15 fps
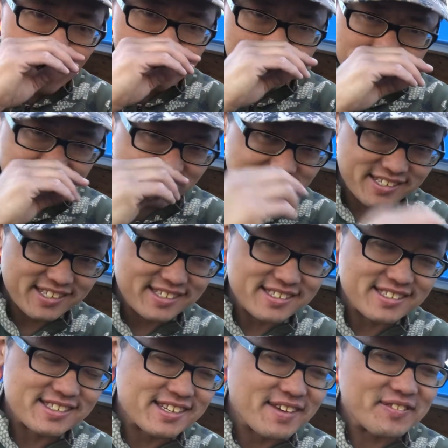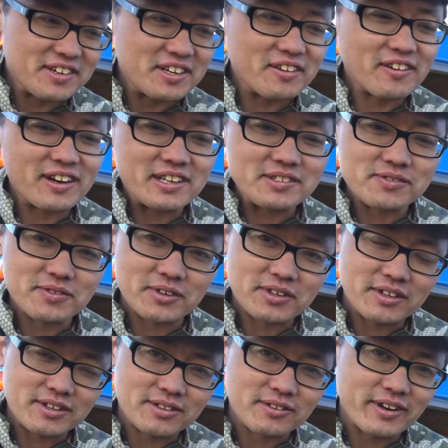upper 60s and 70 grains for
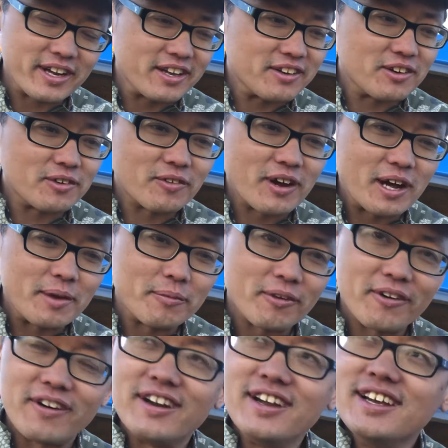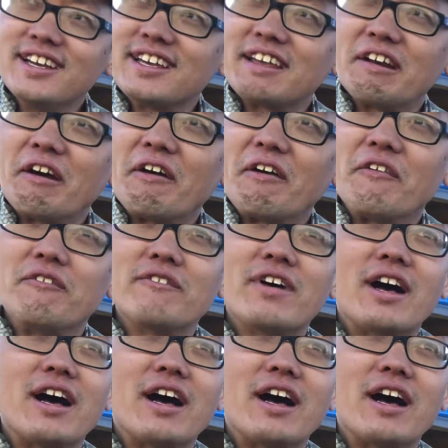the 300 RUM, or, you know,